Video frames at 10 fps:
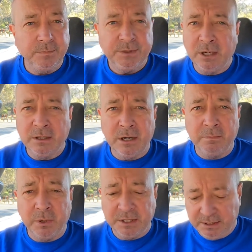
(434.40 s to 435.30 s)
Totally on
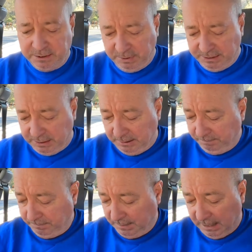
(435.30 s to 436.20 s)
point, this pizza.
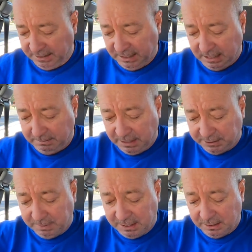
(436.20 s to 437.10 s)
Doesn't get
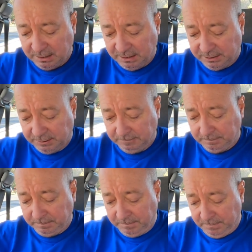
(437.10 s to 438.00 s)
much better than this.
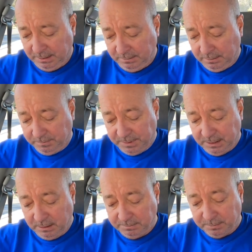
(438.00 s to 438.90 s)

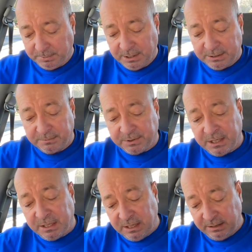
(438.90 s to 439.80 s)
And I'm surprised I'm
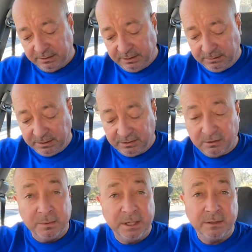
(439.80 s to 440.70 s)
saying that considering it's
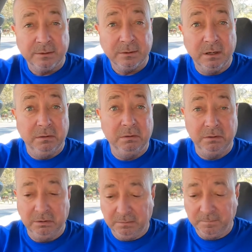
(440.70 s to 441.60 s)
Domino's.
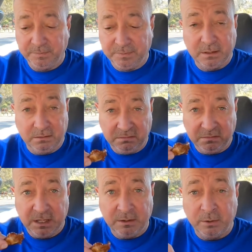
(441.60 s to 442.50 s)

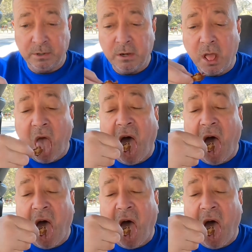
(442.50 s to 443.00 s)
Done alright.